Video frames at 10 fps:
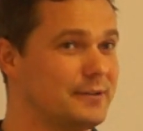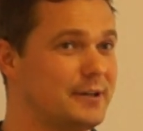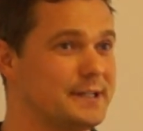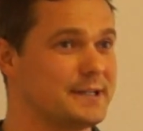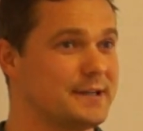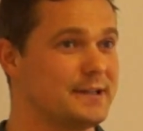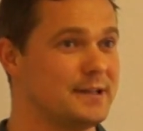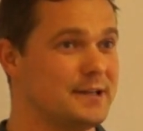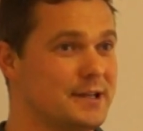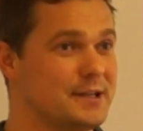Alright?
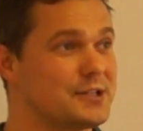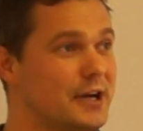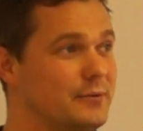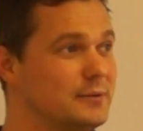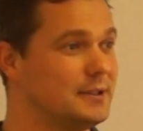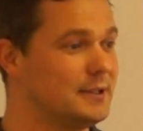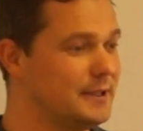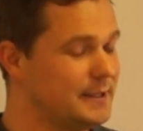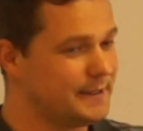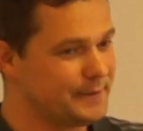So,
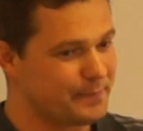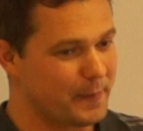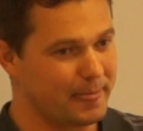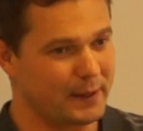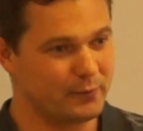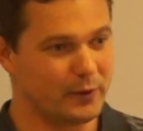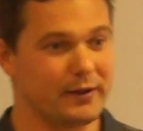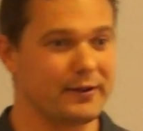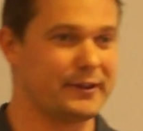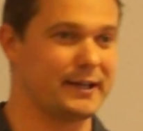one
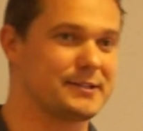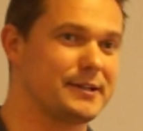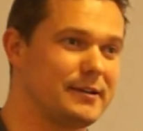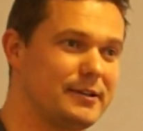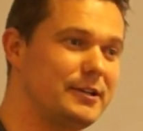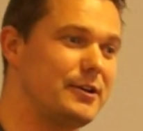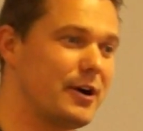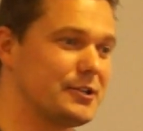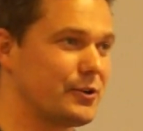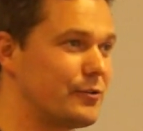of the things that you
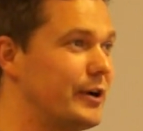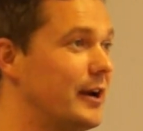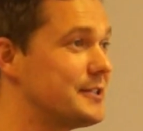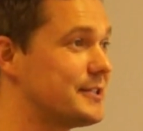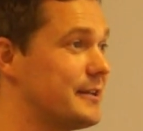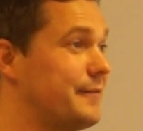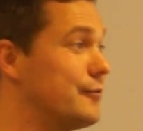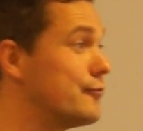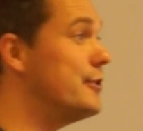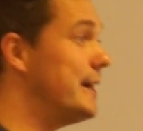guys have got to realise is that if
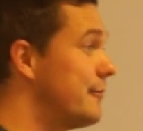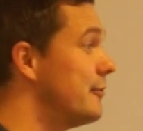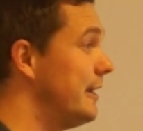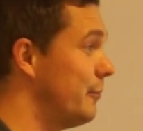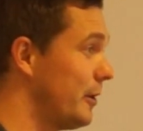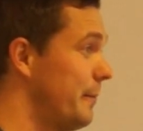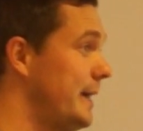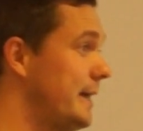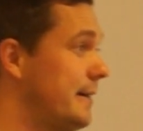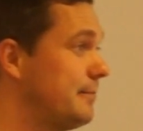you really, really want to
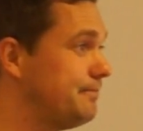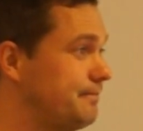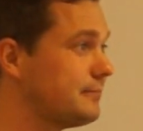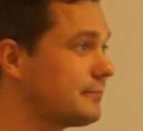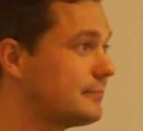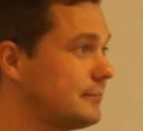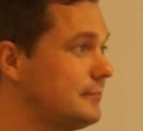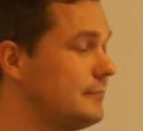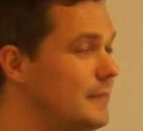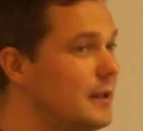make it,
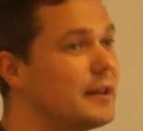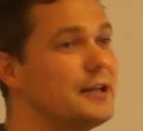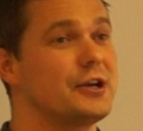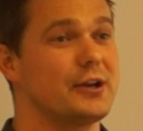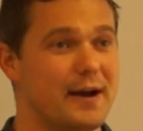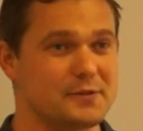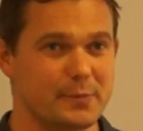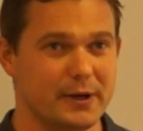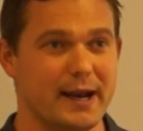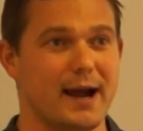then you're going to have to
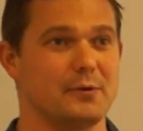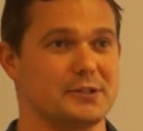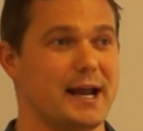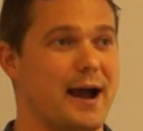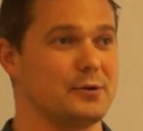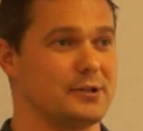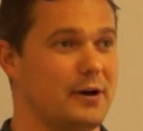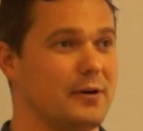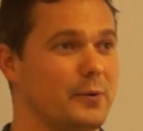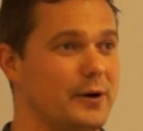put in hours and hours of
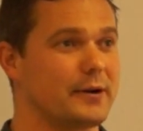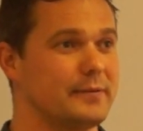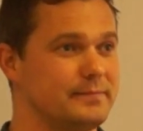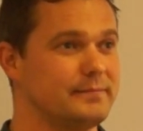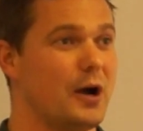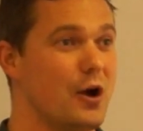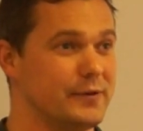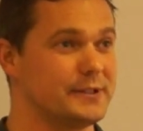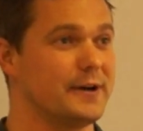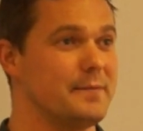hard work
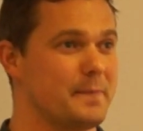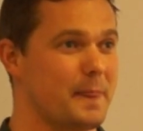over time.